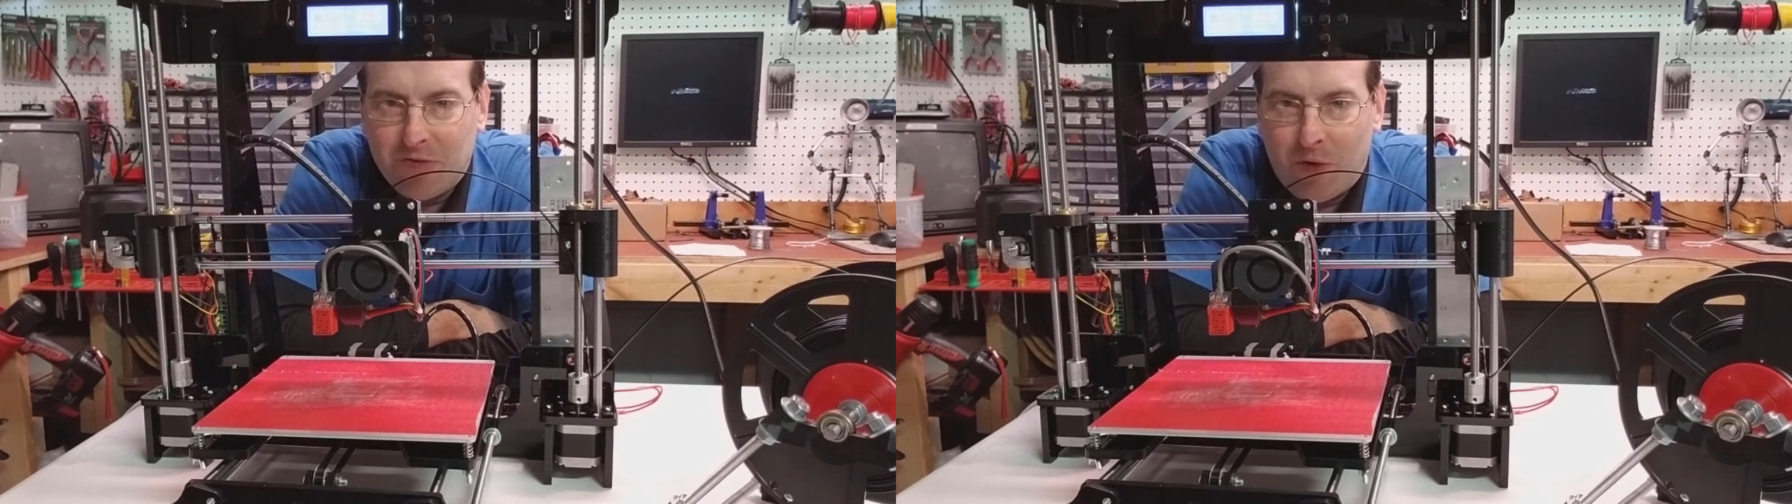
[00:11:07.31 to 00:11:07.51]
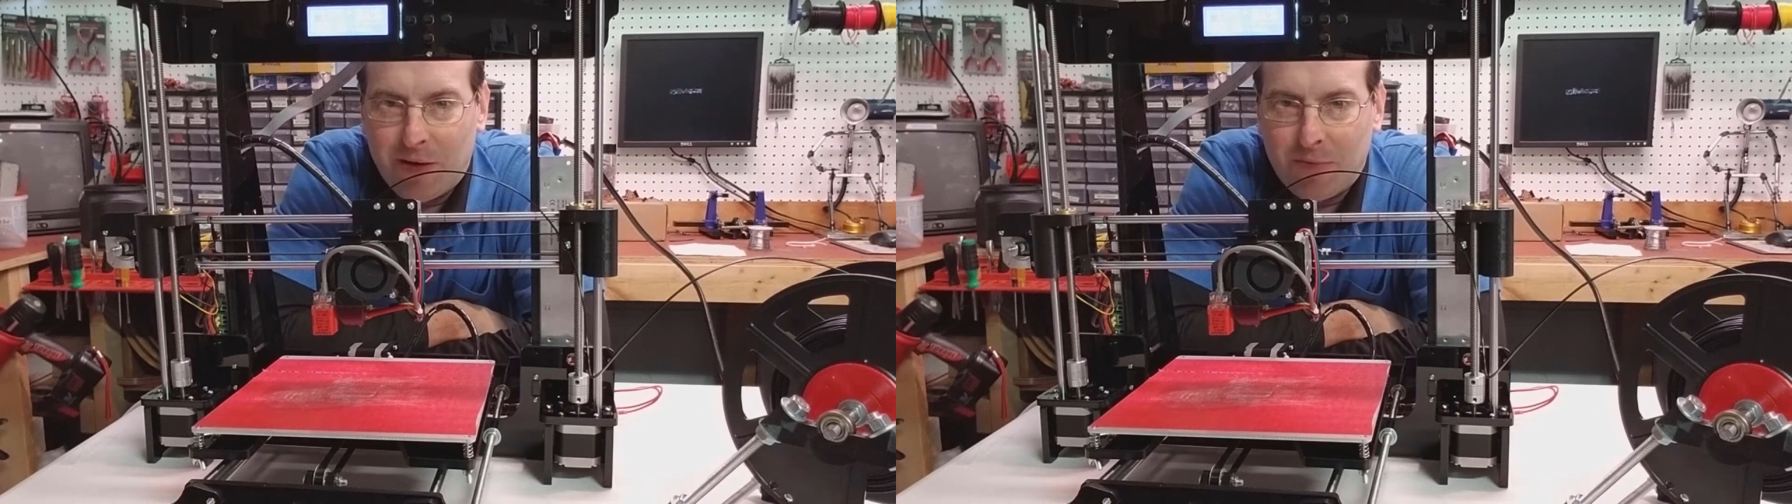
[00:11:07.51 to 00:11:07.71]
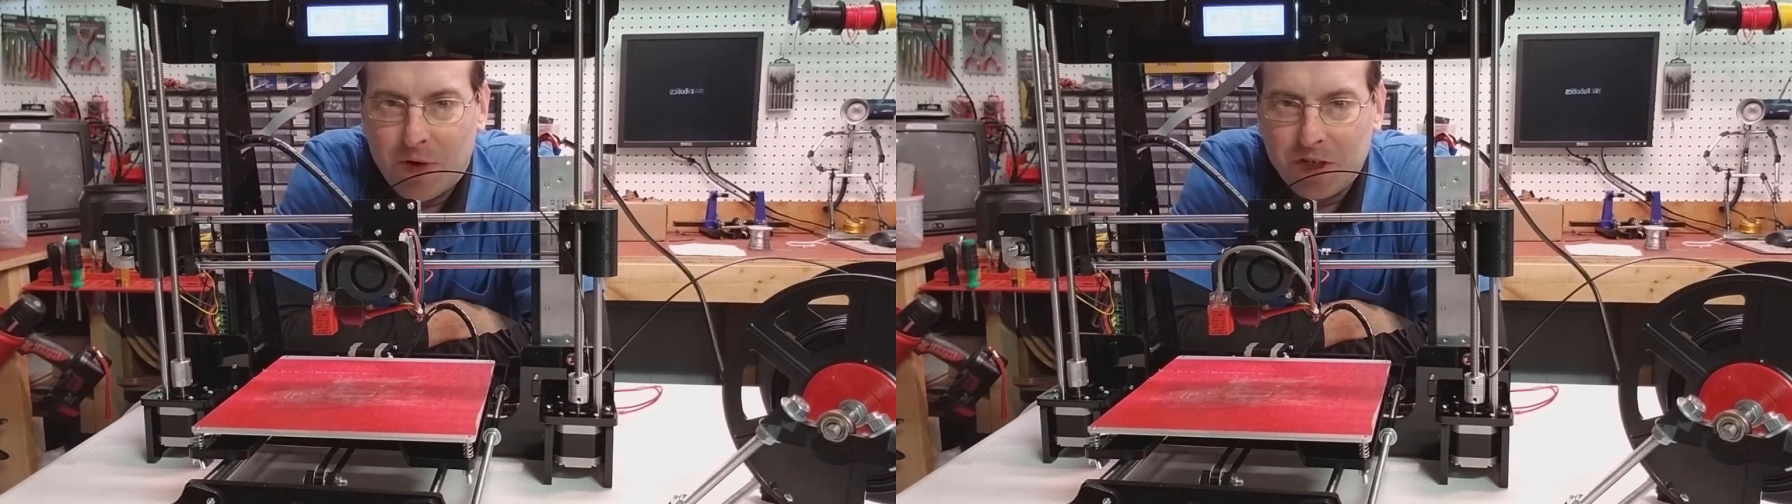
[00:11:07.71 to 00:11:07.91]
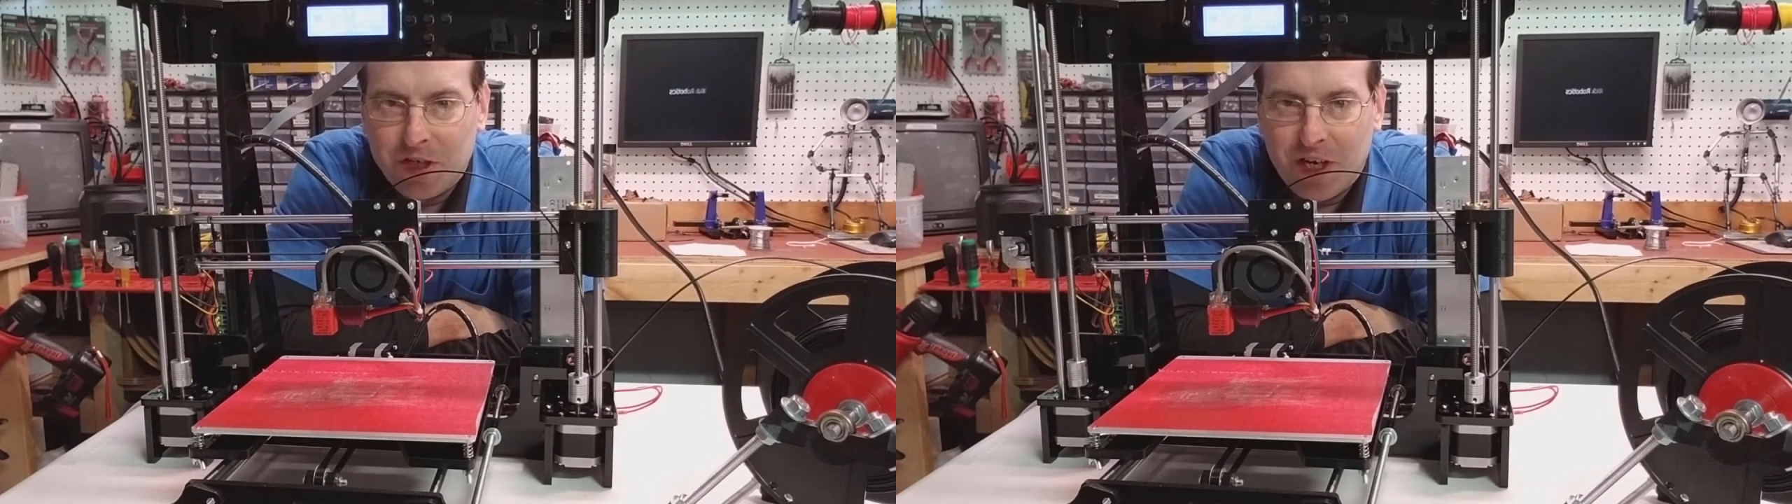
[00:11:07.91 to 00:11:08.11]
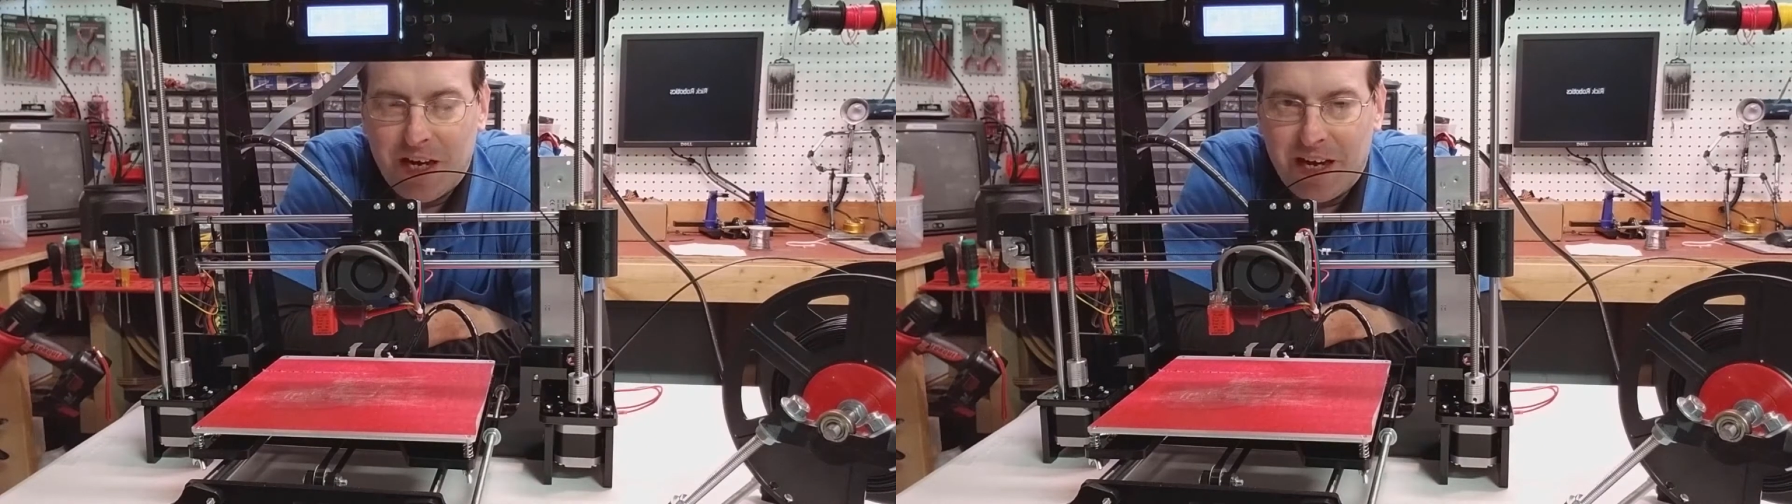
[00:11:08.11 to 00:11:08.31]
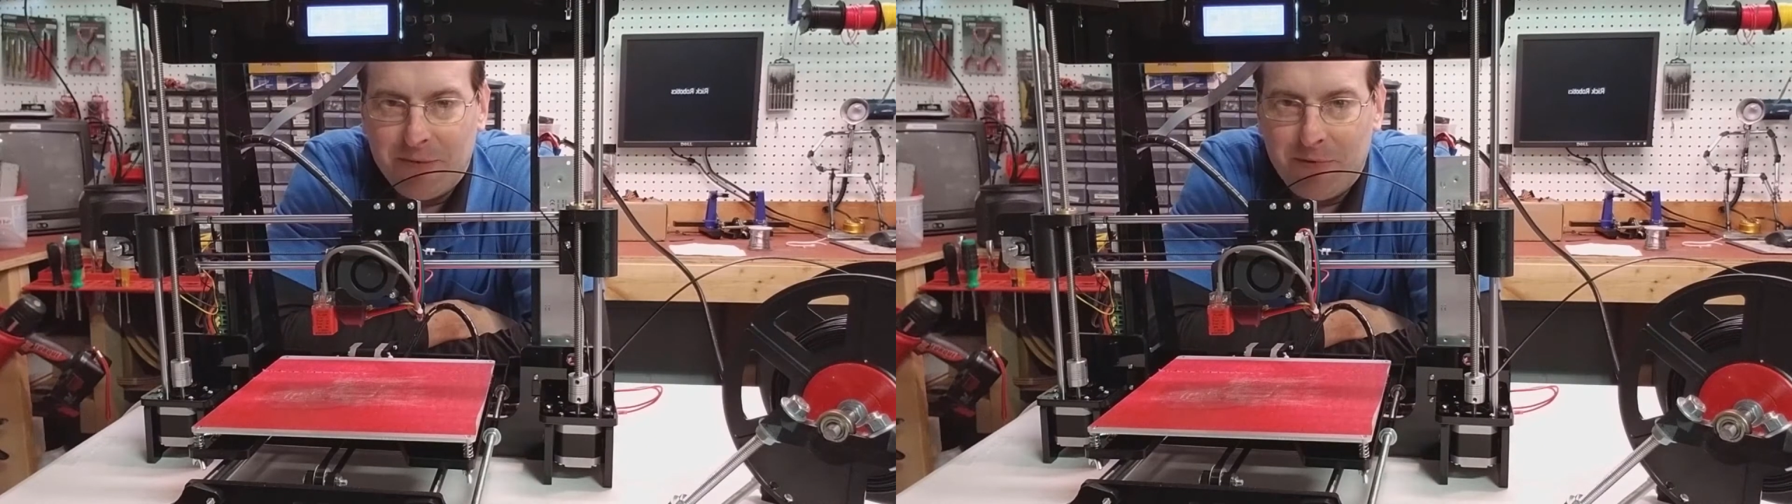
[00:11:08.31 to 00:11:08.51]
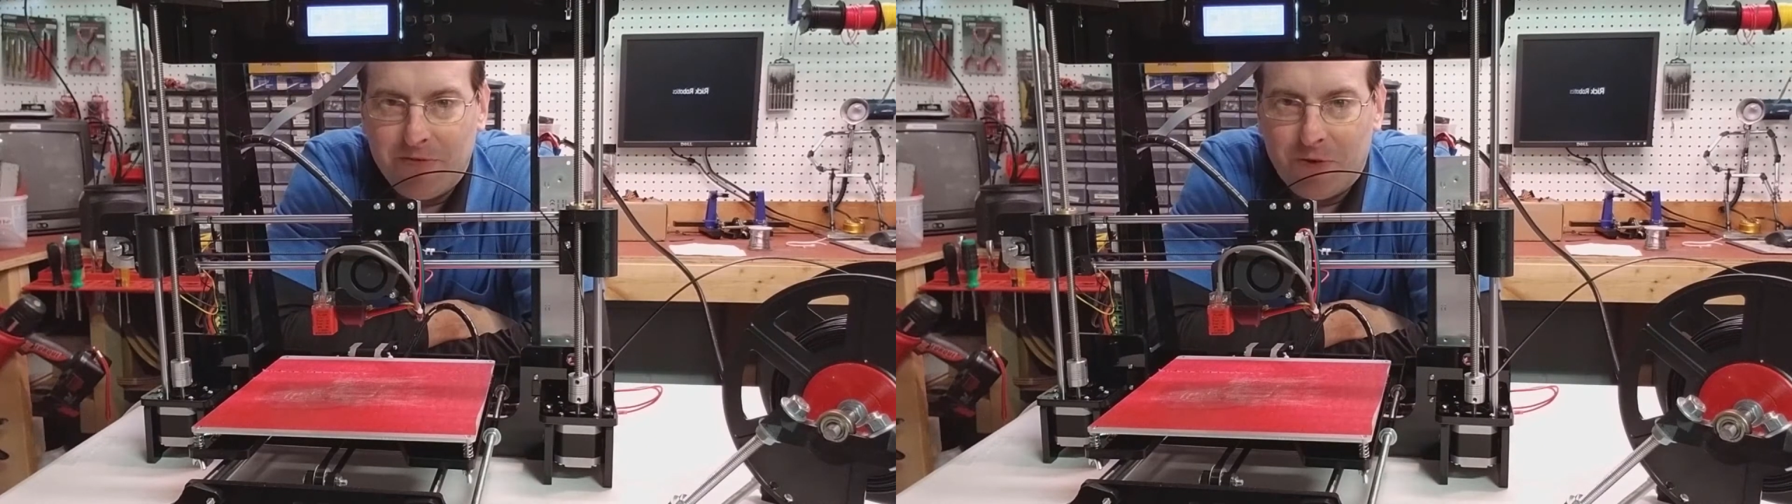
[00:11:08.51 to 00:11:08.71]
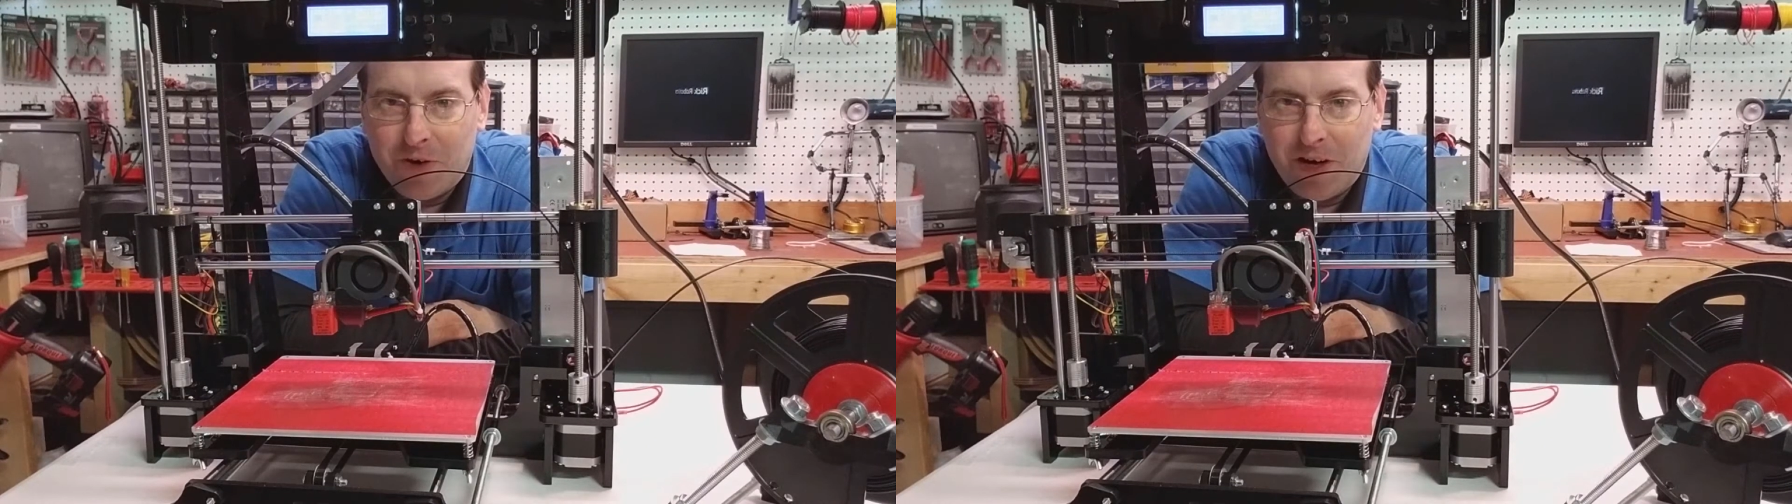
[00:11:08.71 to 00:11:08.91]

one more shot before